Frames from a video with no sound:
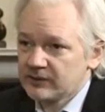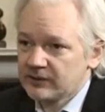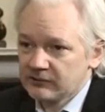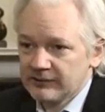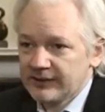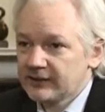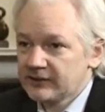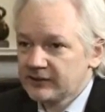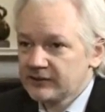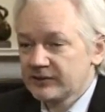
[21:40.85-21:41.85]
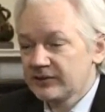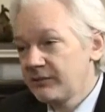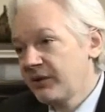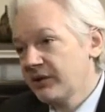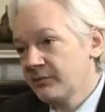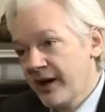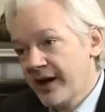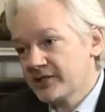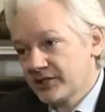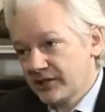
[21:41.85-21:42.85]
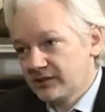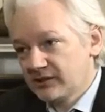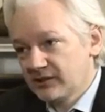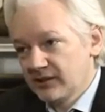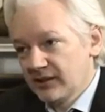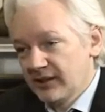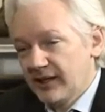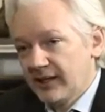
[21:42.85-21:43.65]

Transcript: as Hillary Clinton's Libya brag sheet.